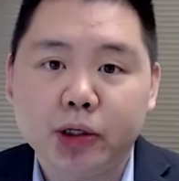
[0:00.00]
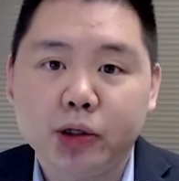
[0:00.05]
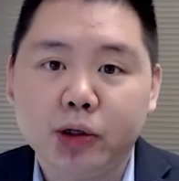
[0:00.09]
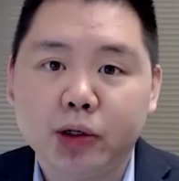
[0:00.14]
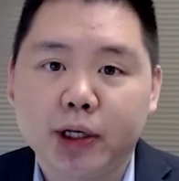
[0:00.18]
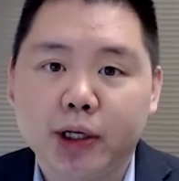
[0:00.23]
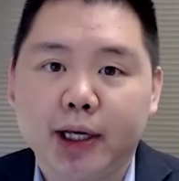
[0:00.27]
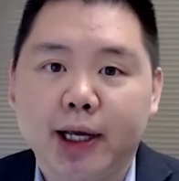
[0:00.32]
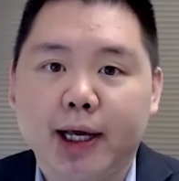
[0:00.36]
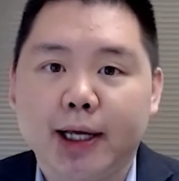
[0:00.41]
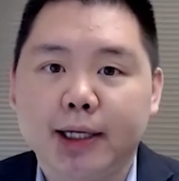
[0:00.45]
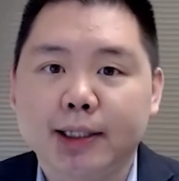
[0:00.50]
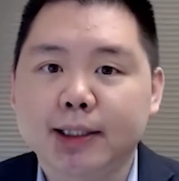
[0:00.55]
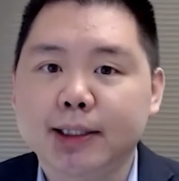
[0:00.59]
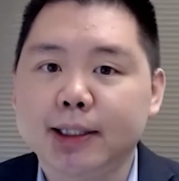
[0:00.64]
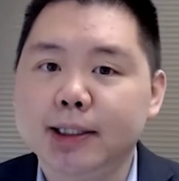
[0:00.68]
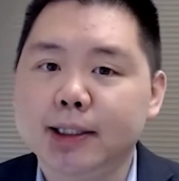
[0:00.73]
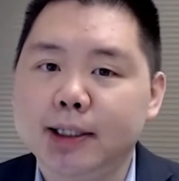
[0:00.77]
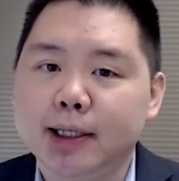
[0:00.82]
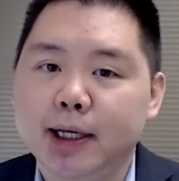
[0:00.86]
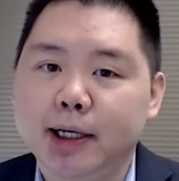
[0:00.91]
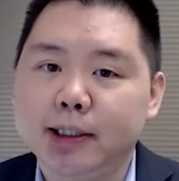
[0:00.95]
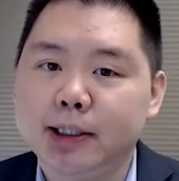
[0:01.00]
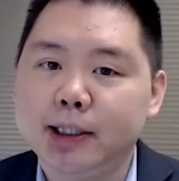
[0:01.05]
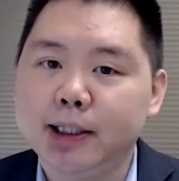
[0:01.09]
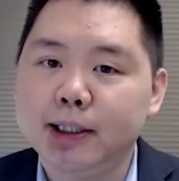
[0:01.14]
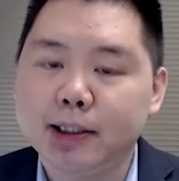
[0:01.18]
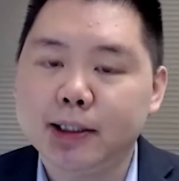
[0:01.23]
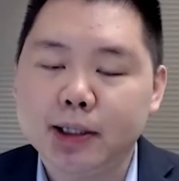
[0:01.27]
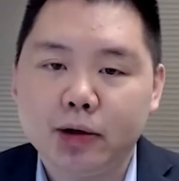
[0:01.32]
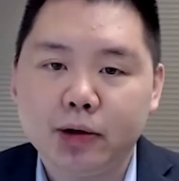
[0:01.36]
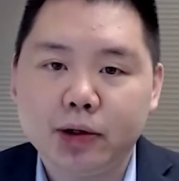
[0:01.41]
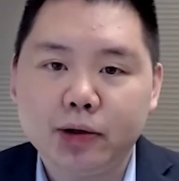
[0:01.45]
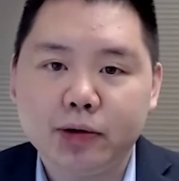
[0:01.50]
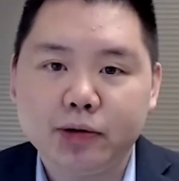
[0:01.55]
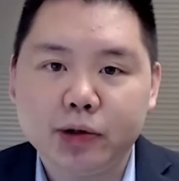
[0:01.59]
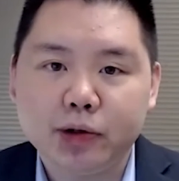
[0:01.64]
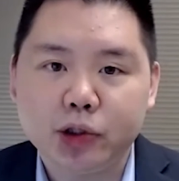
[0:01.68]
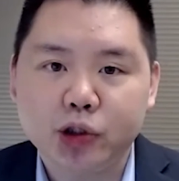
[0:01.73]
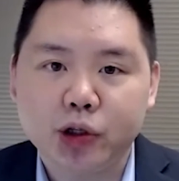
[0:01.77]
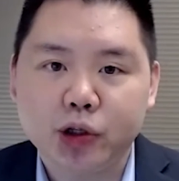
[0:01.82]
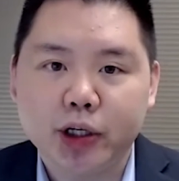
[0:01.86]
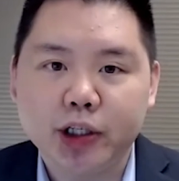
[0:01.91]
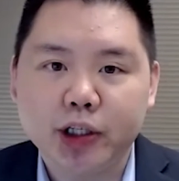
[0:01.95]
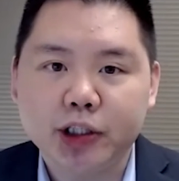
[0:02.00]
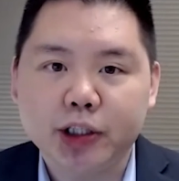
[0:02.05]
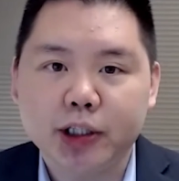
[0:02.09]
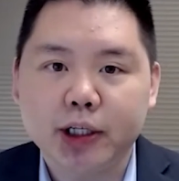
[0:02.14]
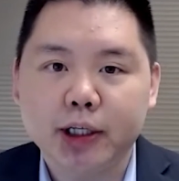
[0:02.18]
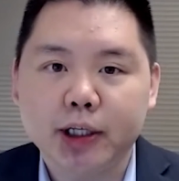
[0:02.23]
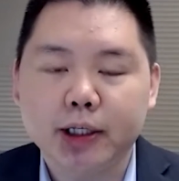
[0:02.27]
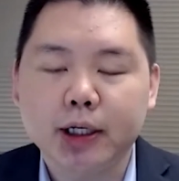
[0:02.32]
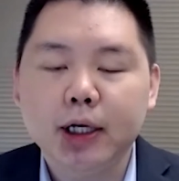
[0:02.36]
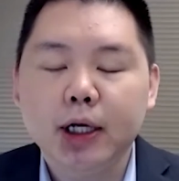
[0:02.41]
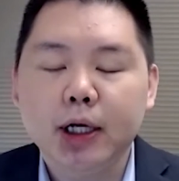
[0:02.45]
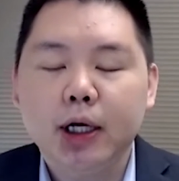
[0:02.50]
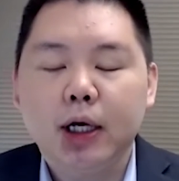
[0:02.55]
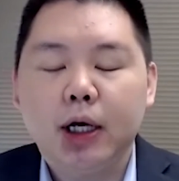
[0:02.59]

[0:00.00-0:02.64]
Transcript: looking at CD8 T-cell infiltration,